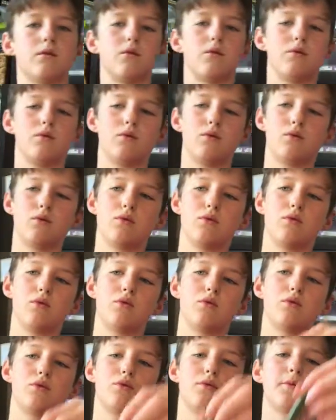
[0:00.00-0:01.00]

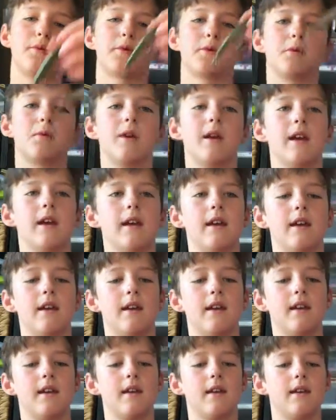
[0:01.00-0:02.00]
2,
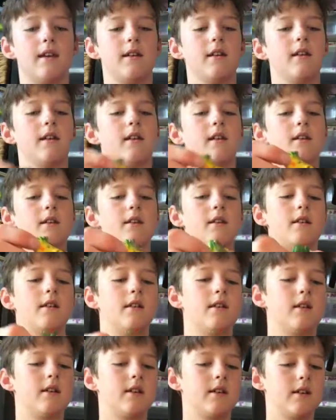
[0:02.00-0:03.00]
3.
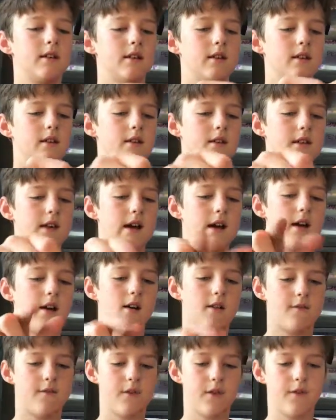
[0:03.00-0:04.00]

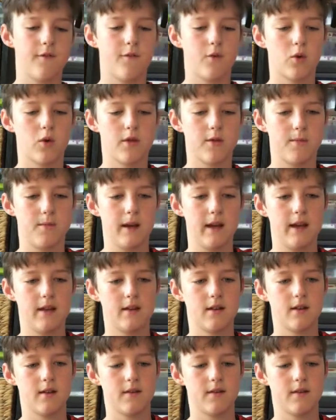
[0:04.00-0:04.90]
Now for the fourth bait.